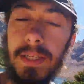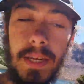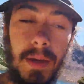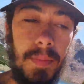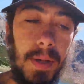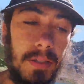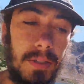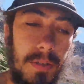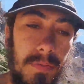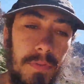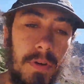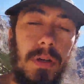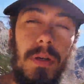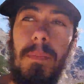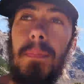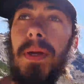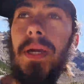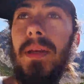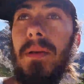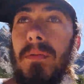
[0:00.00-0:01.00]
I managed to find a
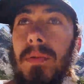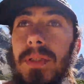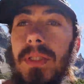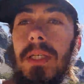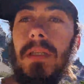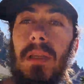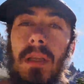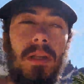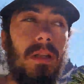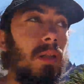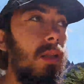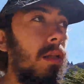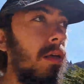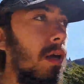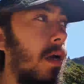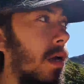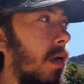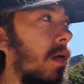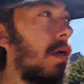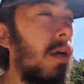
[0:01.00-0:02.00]
bin. It was in
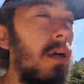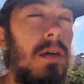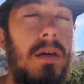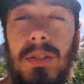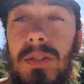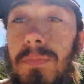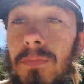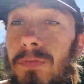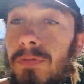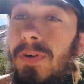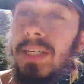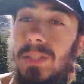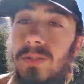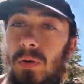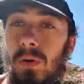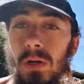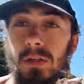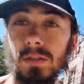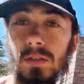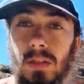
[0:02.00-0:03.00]
some free
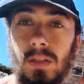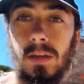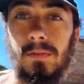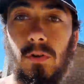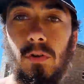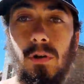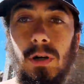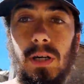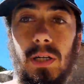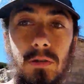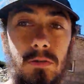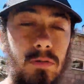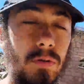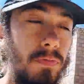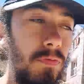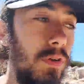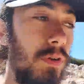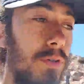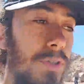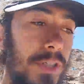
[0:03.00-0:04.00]
toilets that they've got here in the
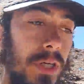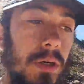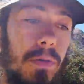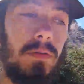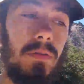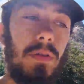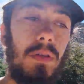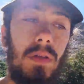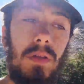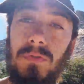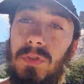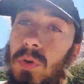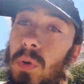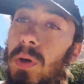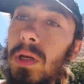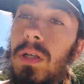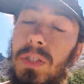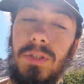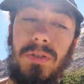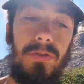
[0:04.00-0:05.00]
Refugio.
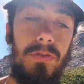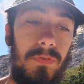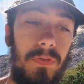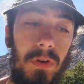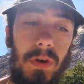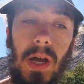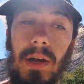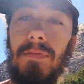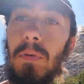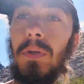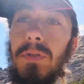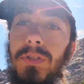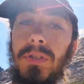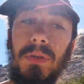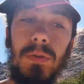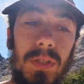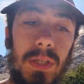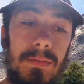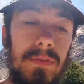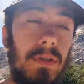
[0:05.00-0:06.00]
Toilets for everyone to
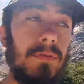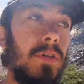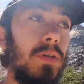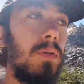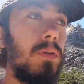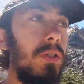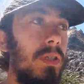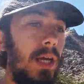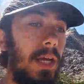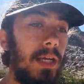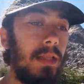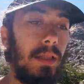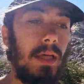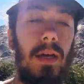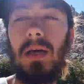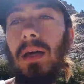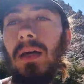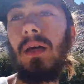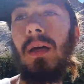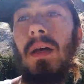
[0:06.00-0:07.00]
use, even if you're not staying there.
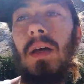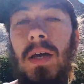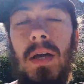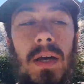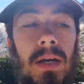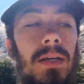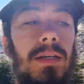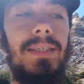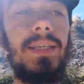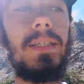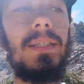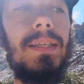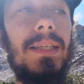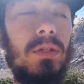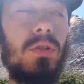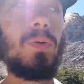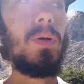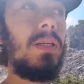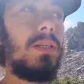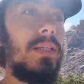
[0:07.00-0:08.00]

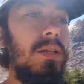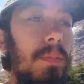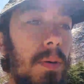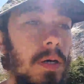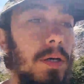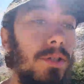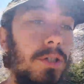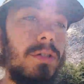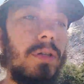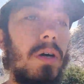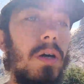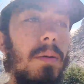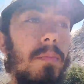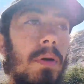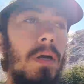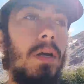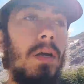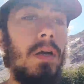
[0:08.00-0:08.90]
16:20 departure time.